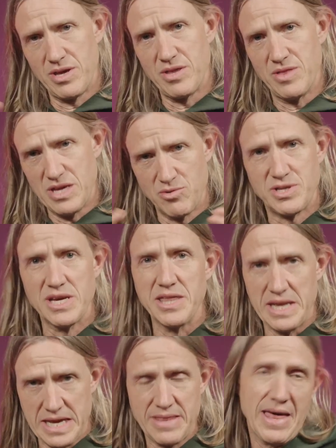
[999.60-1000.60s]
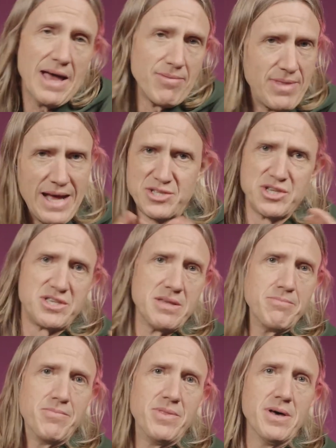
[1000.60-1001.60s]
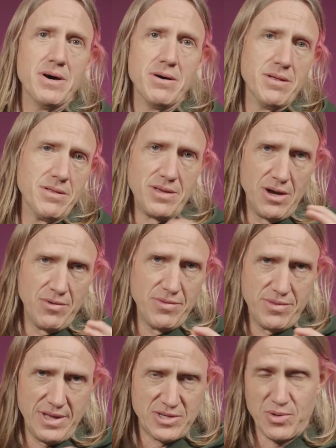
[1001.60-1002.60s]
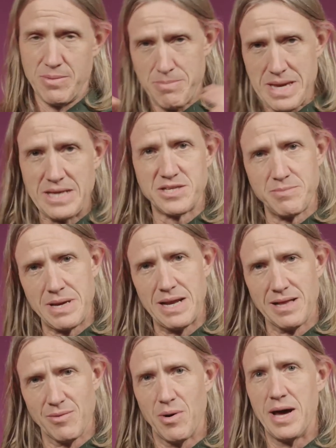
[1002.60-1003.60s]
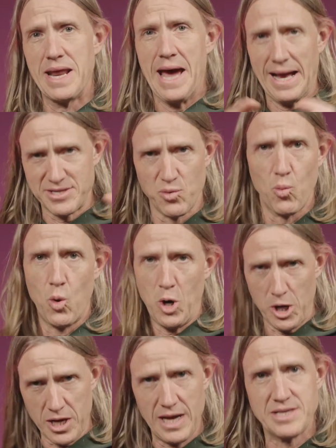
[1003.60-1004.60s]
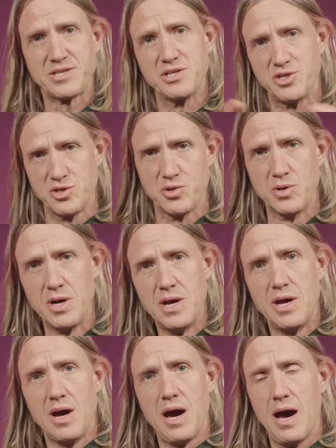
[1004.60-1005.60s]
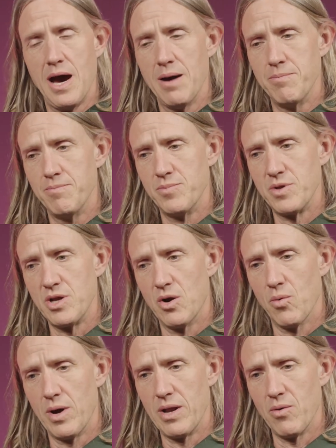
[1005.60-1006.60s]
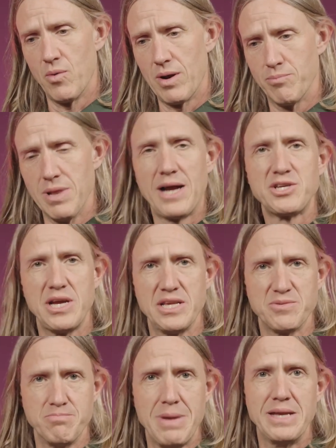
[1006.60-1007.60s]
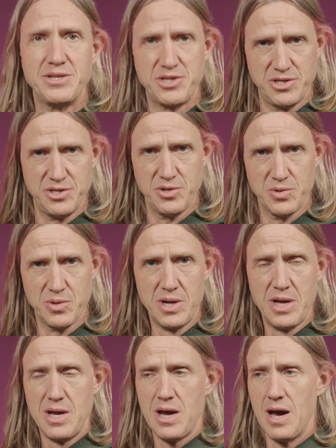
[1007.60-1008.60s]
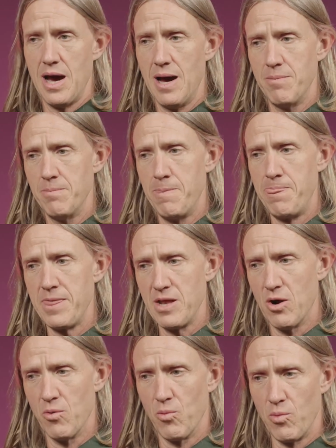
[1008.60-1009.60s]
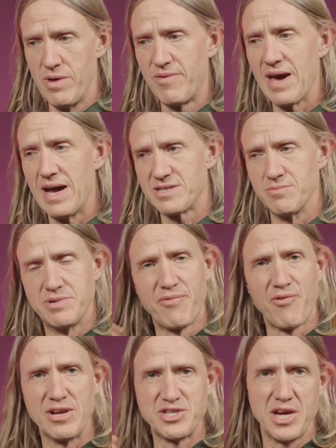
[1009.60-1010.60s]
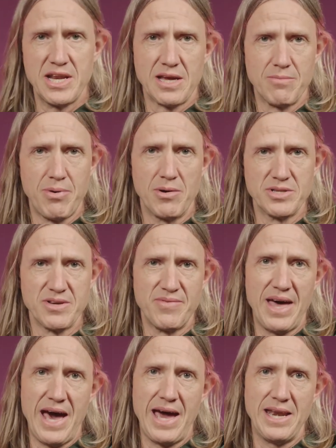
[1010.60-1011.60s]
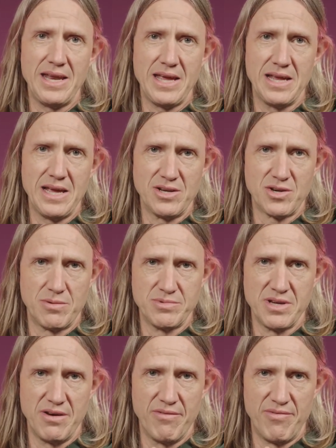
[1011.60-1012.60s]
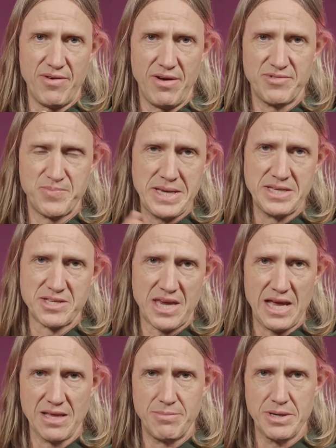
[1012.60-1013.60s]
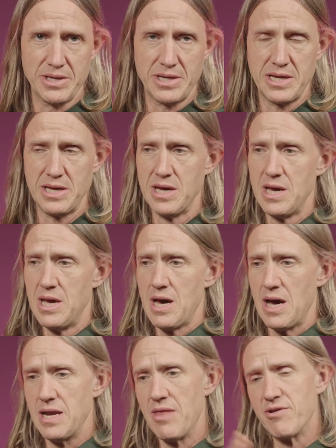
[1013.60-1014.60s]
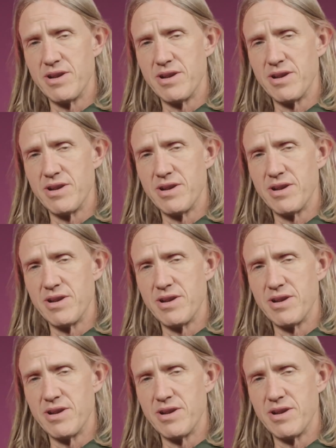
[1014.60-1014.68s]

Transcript: utility. That's just that's what it means to be an L1. It has to work, it has to do what a blockchain is meant to do. We've got some differentiating components of that in terms of speed and scalability. Another